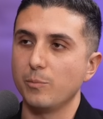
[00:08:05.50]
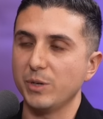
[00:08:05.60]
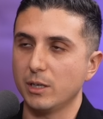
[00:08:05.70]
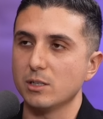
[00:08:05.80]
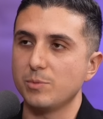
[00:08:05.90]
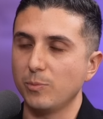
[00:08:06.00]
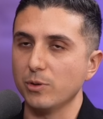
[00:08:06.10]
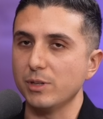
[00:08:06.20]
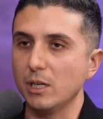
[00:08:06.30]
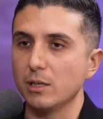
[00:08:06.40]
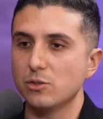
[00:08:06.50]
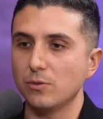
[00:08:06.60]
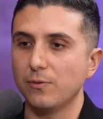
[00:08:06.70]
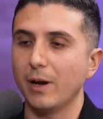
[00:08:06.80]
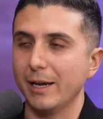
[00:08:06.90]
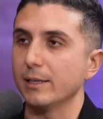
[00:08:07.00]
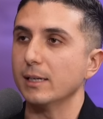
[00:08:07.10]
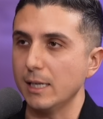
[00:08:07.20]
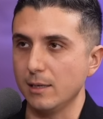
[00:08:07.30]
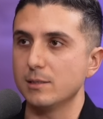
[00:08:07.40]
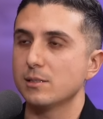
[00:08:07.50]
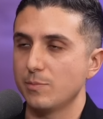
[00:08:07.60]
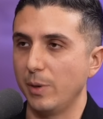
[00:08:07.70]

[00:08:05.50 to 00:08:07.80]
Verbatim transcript: because people needed to find leads,